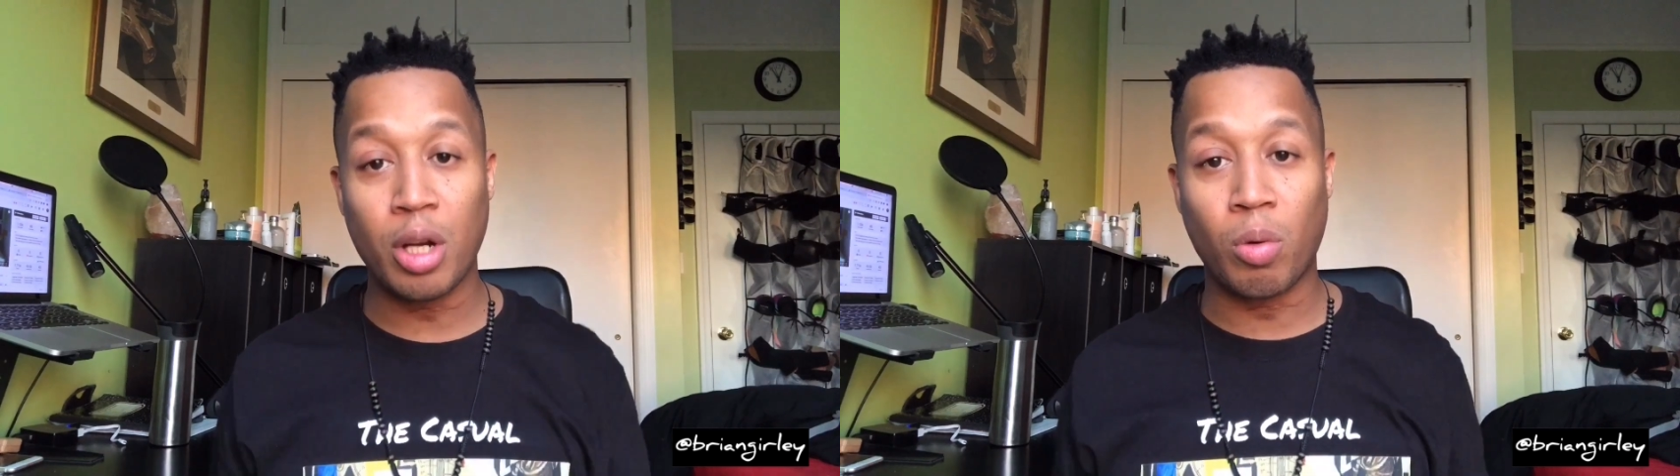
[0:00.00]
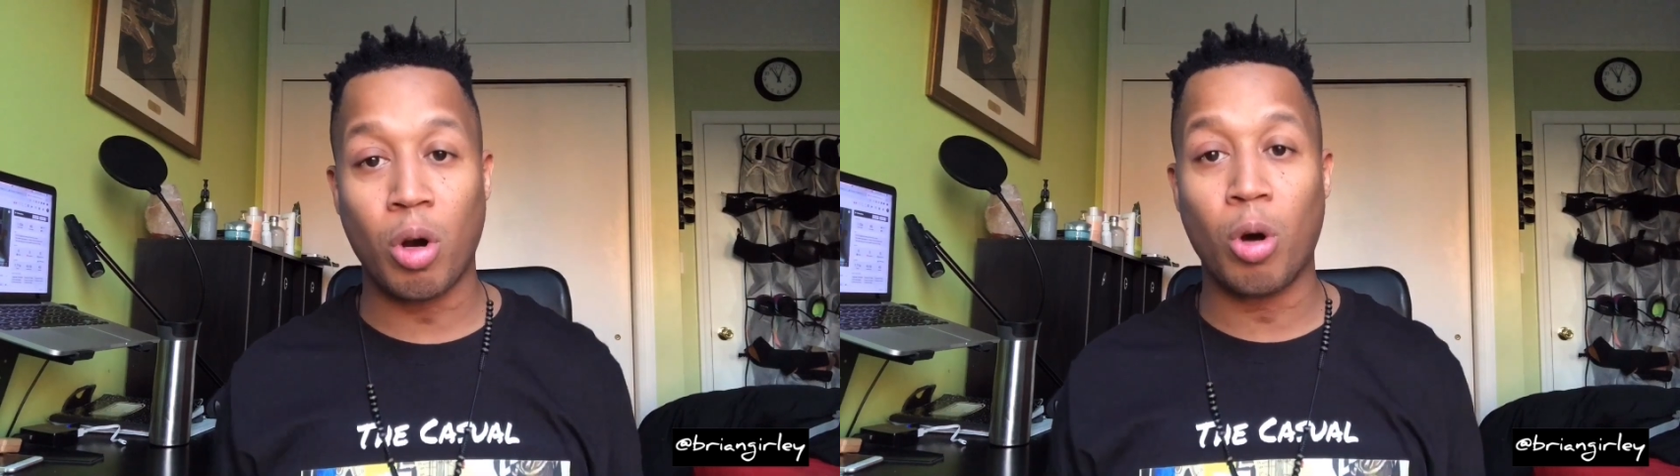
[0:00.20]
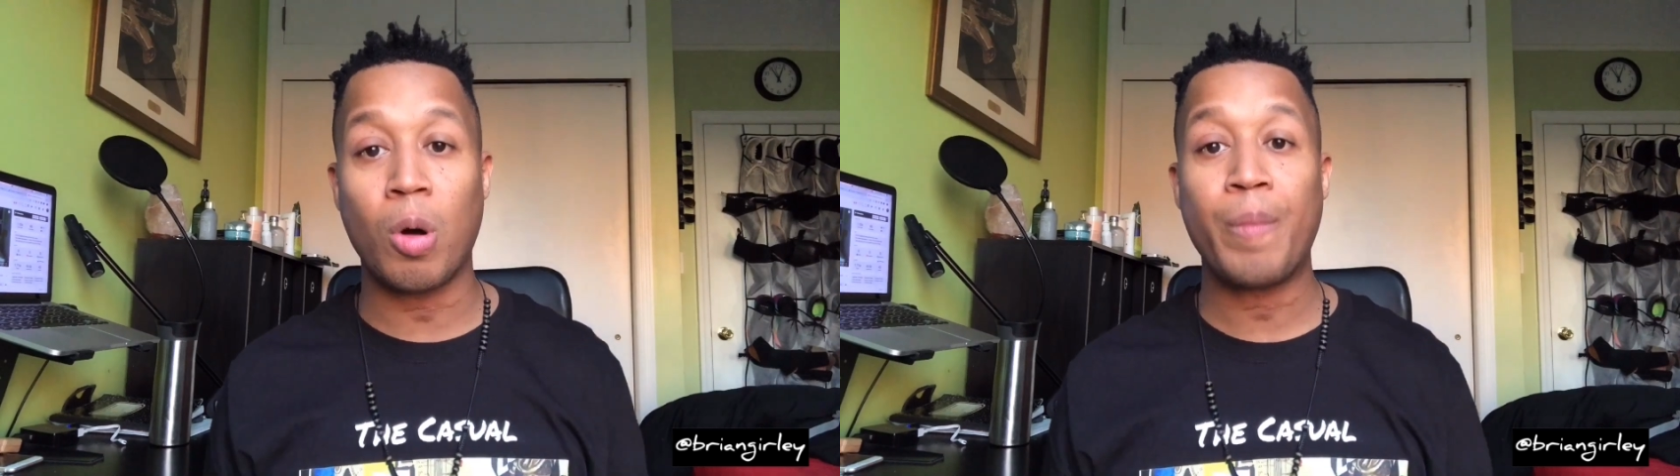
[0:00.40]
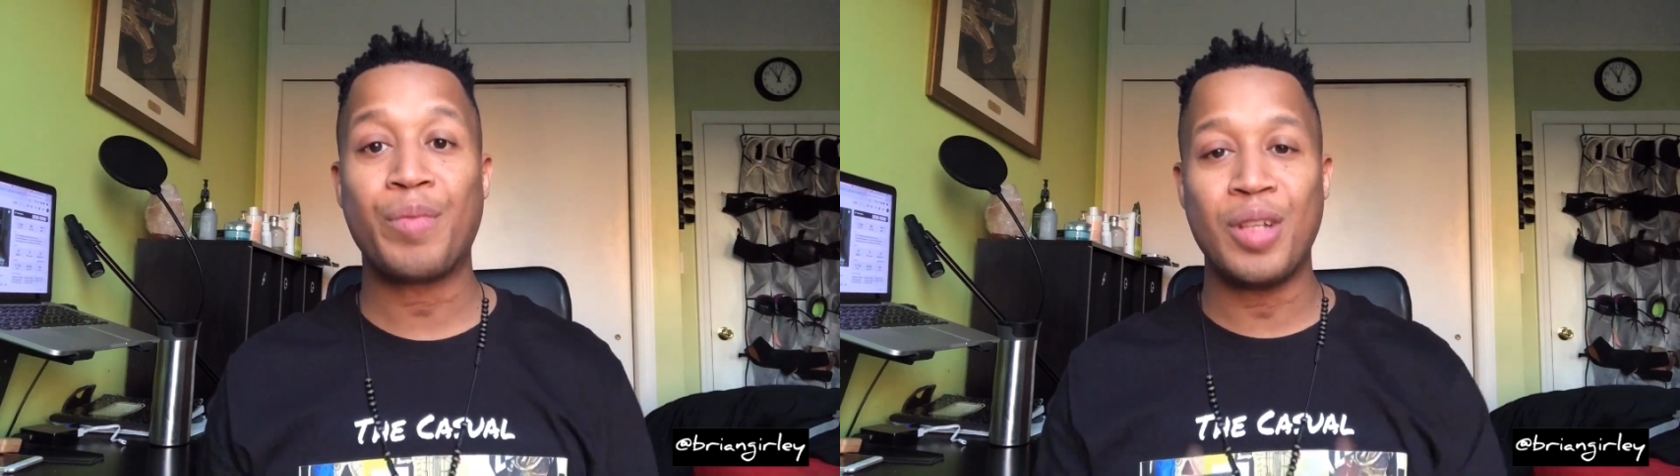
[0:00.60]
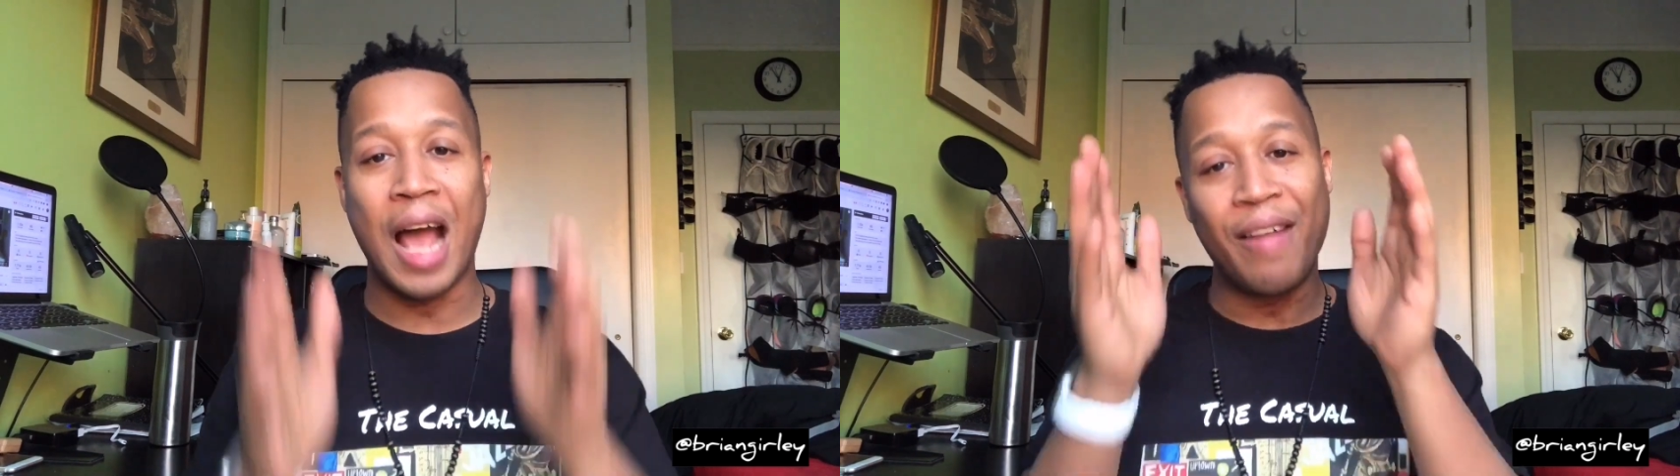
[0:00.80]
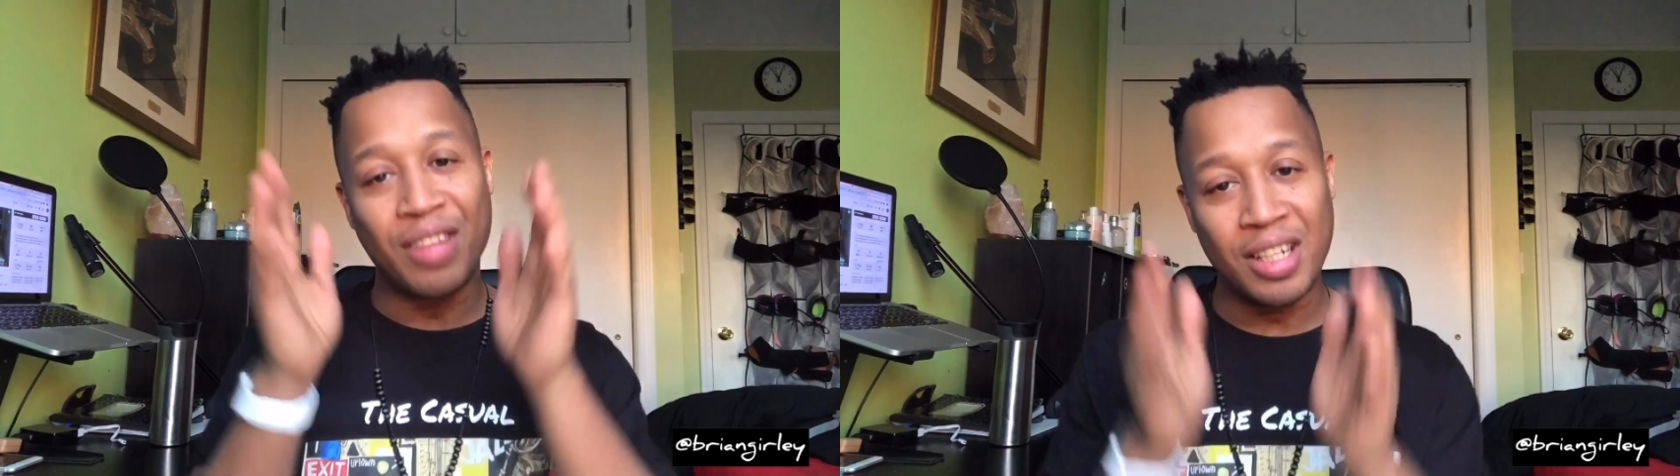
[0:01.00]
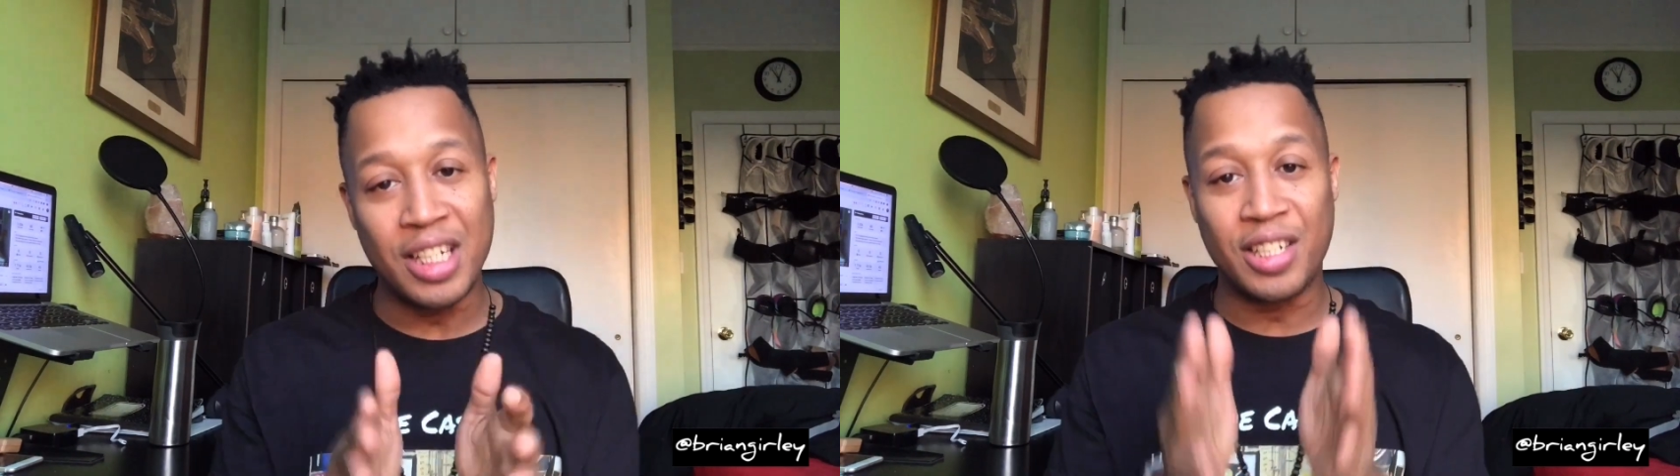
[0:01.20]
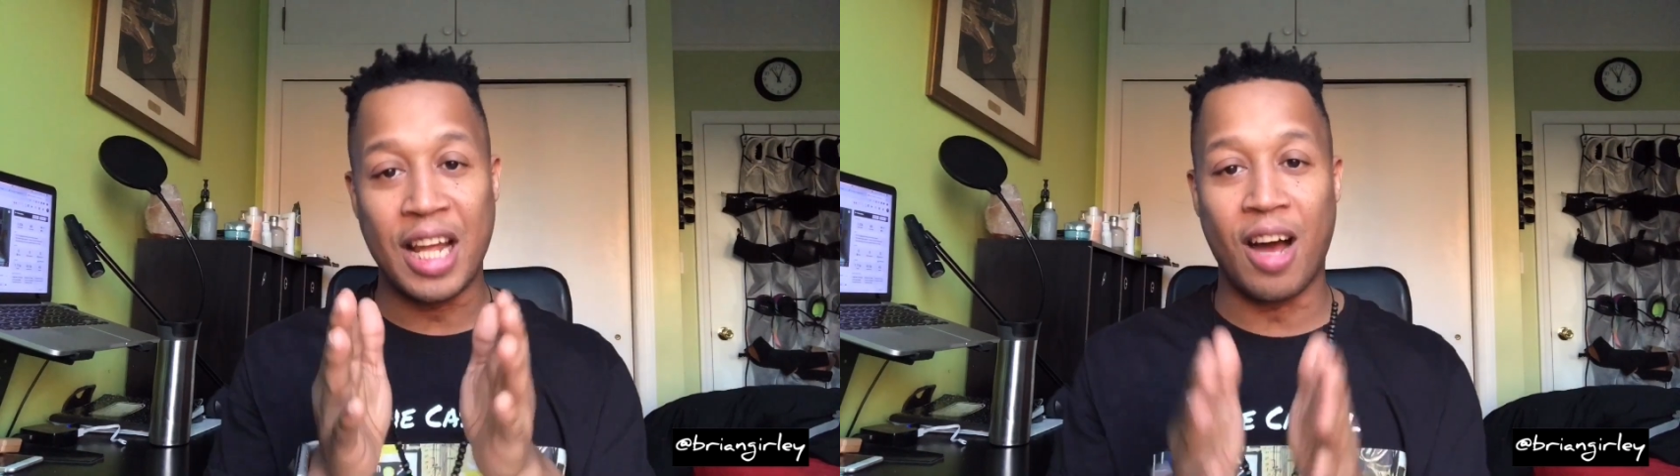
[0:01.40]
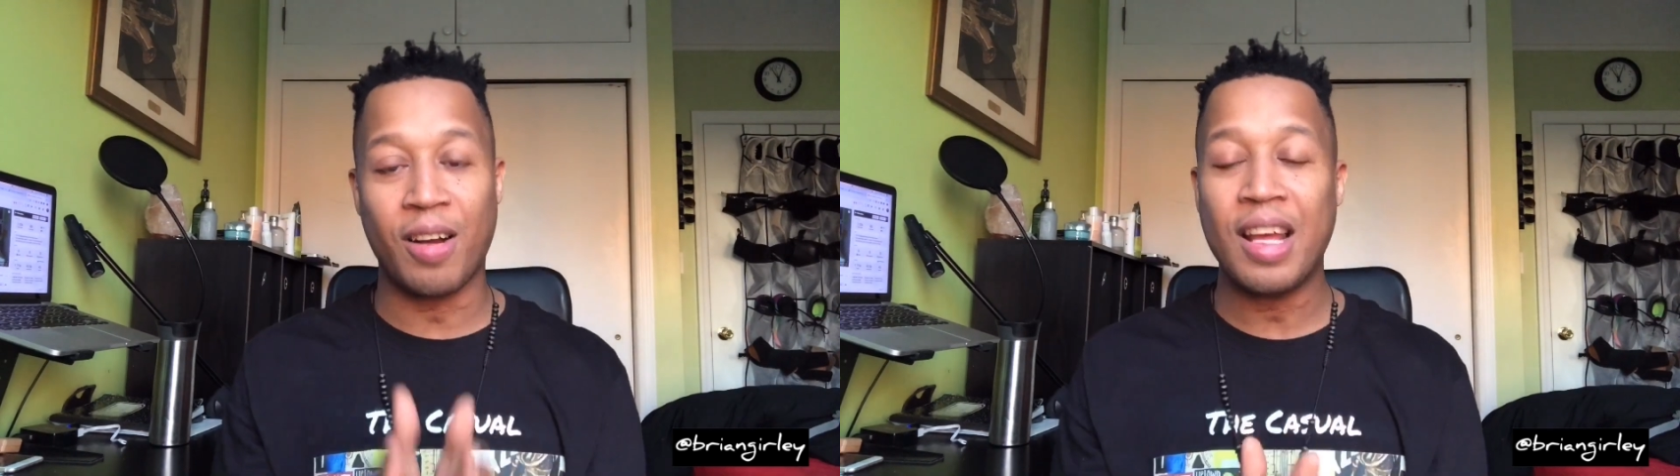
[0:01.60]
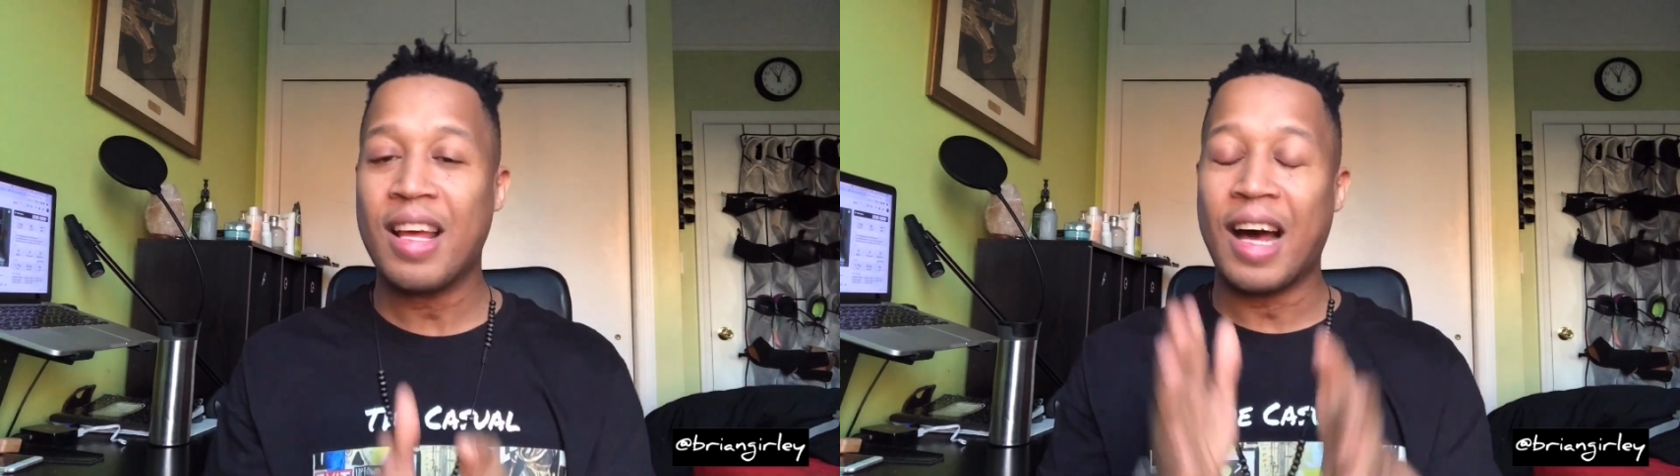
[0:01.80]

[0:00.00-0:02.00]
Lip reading: grow, you have to niche down.